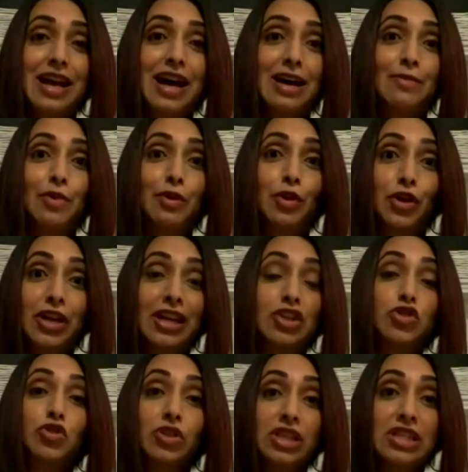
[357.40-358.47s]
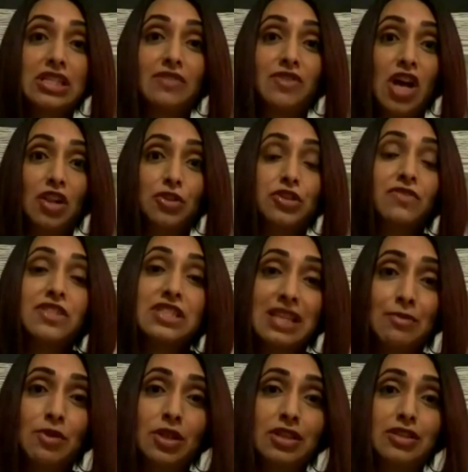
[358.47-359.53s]
but looking at trillions of dollars of
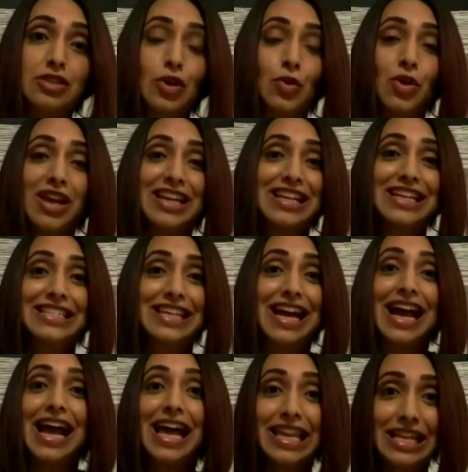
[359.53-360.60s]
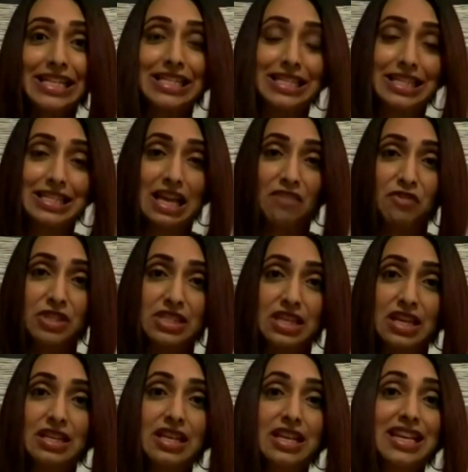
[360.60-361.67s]
stimulus. So he's adding to the
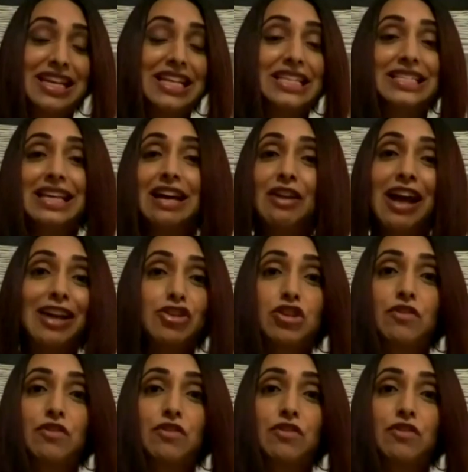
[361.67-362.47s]
deficit. He's not actually